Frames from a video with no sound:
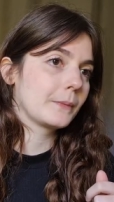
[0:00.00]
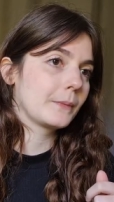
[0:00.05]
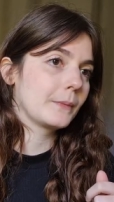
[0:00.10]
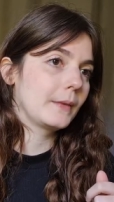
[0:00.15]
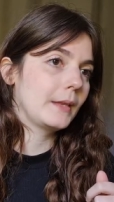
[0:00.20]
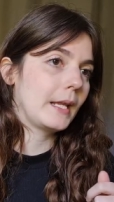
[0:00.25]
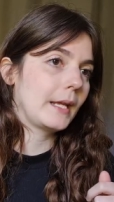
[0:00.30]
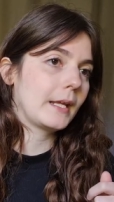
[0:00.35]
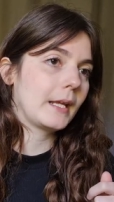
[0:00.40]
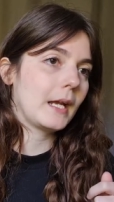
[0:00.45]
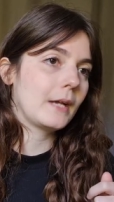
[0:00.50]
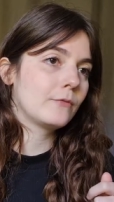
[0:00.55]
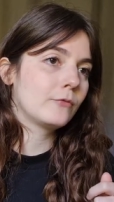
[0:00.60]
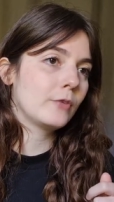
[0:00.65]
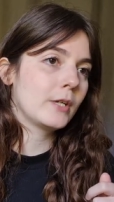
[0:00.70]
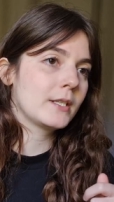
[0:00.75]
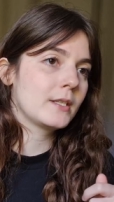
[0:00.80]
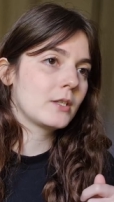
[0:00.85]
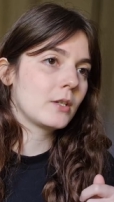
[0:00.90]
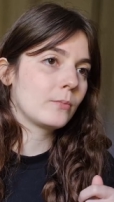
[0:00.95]
Like I've
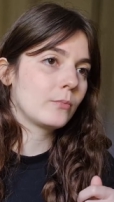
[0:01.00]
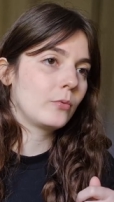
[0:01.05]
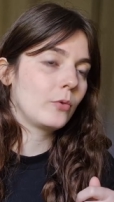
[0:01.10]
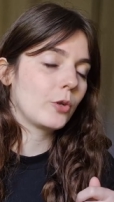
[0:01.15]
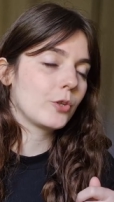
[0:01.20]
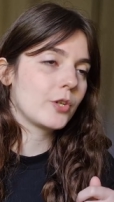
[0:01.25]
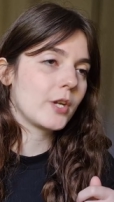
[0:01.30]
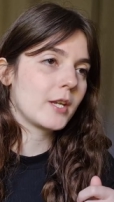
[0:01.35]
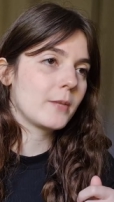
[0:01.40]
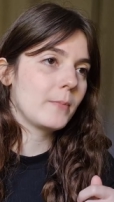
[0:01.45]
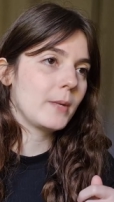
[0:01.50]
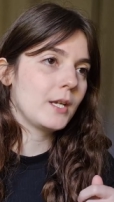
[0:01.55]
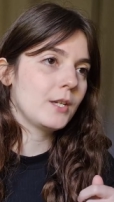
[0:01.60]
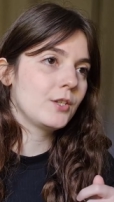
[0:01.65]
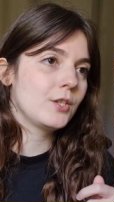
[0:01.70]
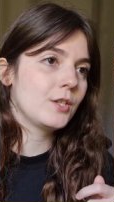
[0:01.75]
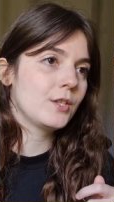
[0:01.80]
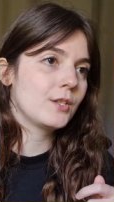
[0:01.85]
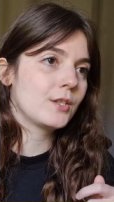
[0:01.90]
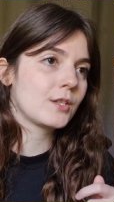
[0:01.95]
read some project
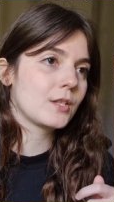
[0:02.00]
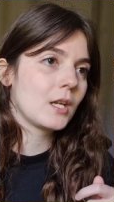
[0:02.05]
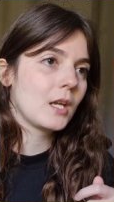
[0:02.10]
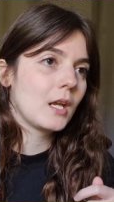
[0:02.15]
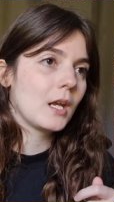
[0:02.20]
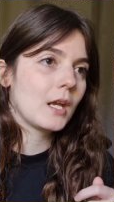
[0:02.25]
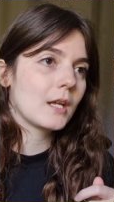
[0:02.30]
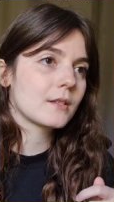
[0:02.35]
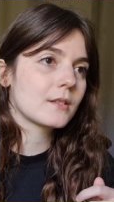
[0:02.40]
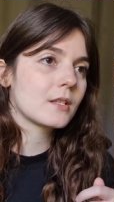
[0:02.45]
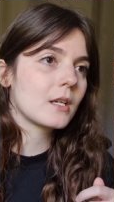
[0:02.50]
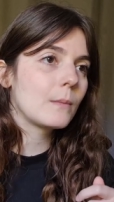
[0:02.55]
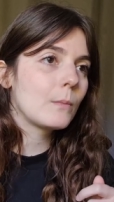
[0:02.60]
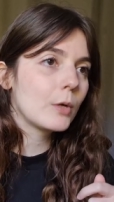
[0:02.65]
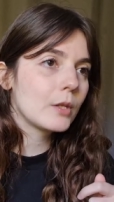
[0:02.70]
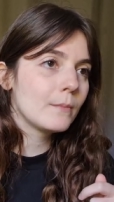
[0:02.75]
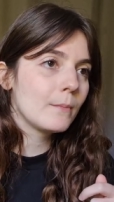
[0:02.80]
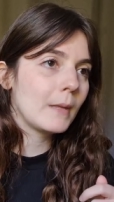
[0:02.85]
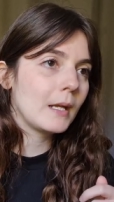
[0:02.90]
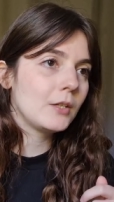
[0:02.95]
pages and
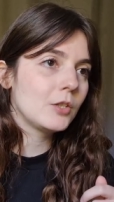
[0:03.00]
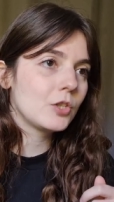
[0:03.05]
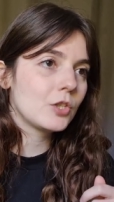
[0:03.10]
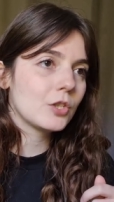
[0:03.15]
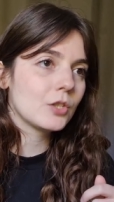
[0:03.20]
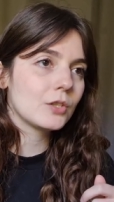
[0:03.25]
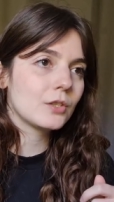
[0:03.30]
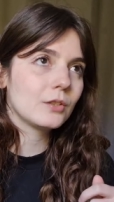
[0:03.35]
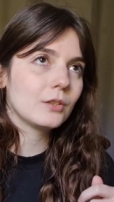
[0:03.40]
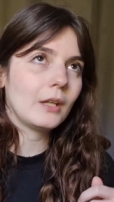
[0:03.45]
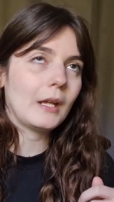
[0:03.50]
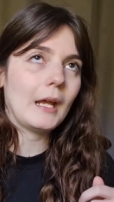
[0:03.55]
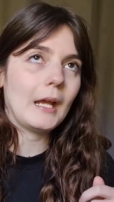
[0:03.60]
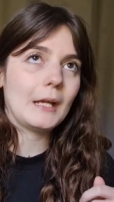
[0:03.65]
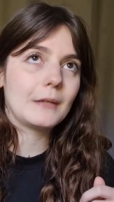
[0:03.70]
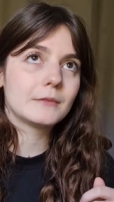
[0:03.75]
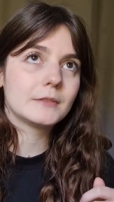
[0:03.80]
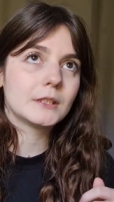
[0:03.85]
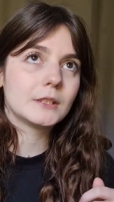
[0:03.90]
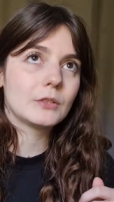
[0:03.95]
someone mentioned
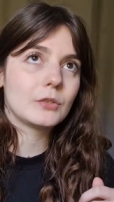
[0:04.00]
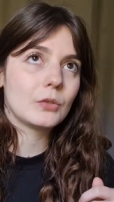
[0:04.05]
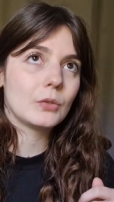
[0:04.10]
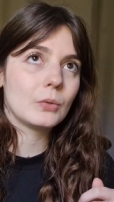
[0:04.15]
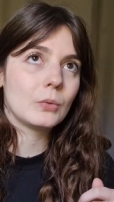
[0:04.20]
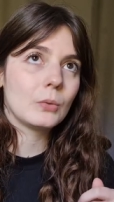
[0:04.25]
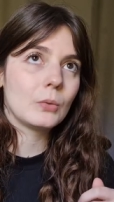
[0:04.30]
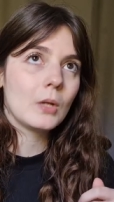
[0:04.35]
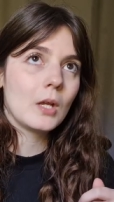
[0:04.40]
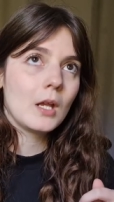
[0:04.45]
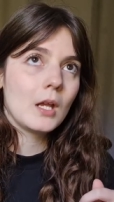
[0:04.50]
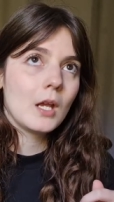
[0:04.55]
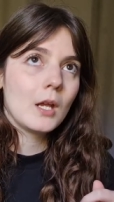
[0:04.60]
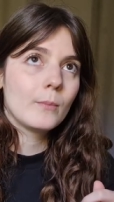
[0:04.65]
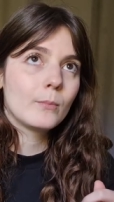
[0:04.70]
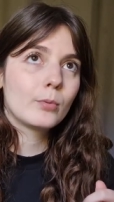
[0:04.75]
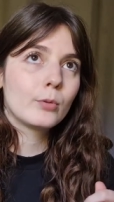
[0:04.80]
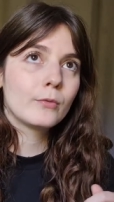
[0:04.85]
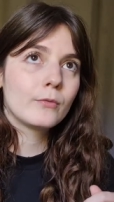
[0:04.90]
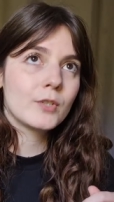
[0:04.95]
having to
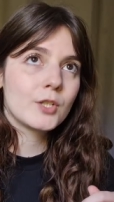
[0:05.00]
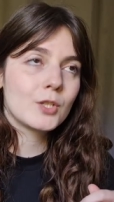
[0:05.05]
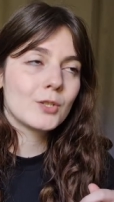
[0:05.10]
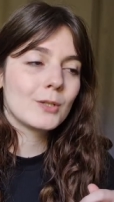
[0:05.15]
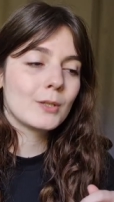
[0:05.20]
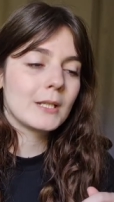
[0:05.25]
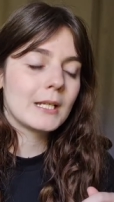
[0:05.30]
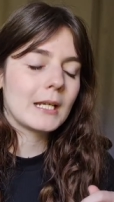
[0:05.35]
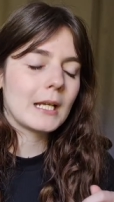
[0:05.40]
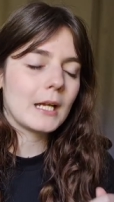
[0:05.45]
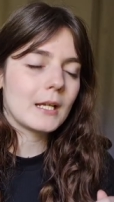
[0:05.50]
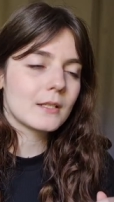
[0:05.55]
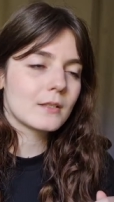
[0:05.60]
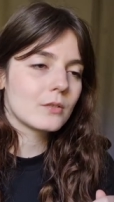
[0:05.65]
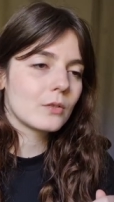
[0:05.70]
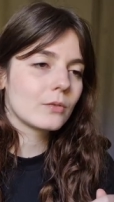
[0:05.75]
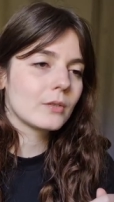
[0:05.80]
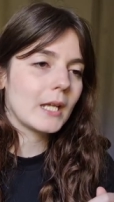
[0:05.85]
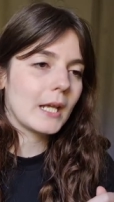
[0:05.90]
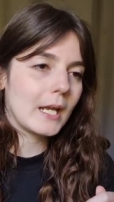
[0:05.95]
provisionally
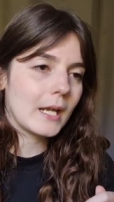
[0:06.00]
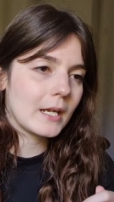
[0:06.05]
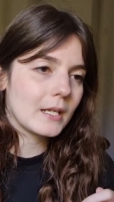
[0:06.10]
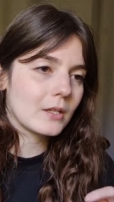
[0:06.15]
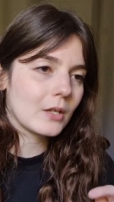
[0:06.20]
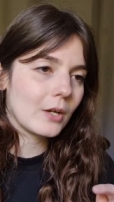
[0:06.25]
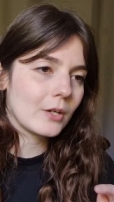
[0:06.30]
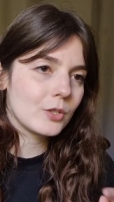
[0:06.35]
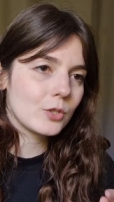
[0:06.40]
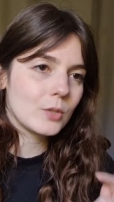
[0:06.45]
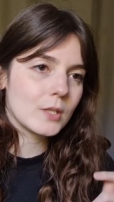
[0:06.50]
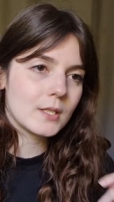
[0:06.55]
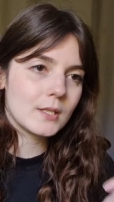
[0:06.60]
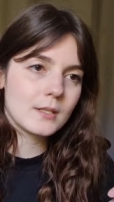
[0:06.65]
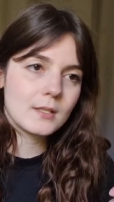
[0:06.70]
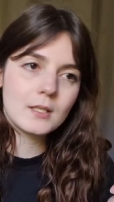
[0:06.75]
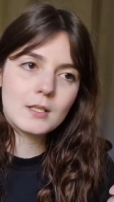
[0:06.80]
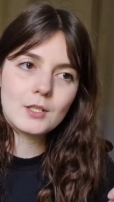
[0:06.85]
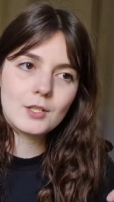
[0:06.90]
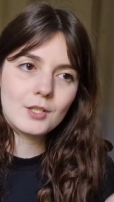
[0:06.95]
cast on 800
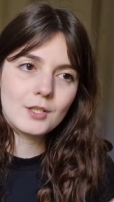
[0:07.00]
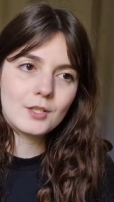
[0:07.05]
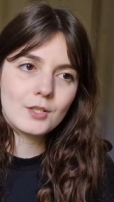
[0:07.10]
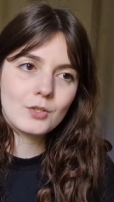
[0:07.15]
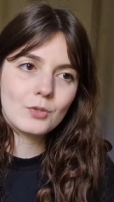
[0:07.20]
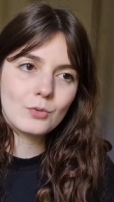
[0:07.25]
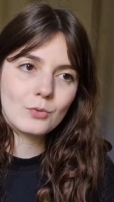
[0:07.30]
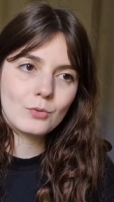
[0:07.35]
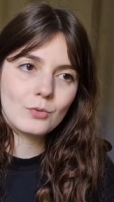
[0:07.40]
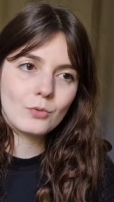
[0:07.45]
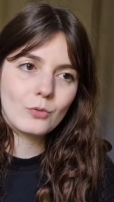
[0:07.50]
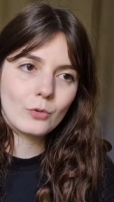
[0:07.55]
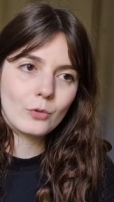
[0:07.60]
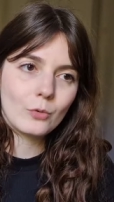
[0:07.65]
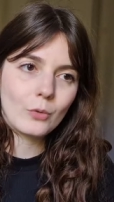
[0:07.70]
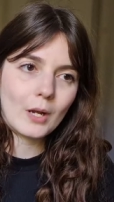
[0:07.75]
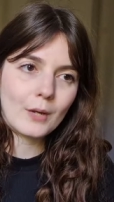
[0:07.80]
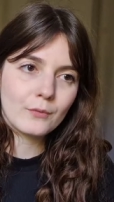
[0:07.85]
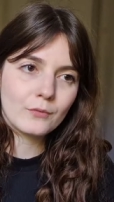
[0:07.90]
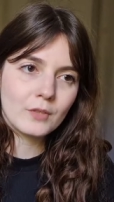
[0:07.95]
stitches to do the
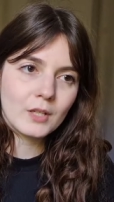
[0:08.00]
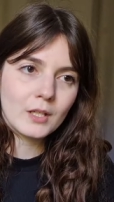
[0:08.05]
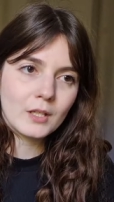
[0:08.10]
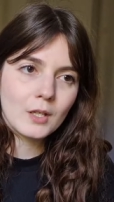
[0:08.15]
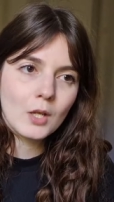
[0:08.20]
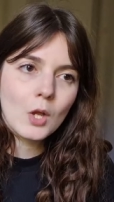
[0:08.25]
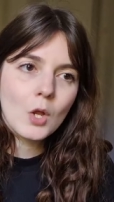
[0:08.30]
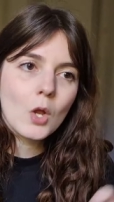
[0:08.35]
grafting,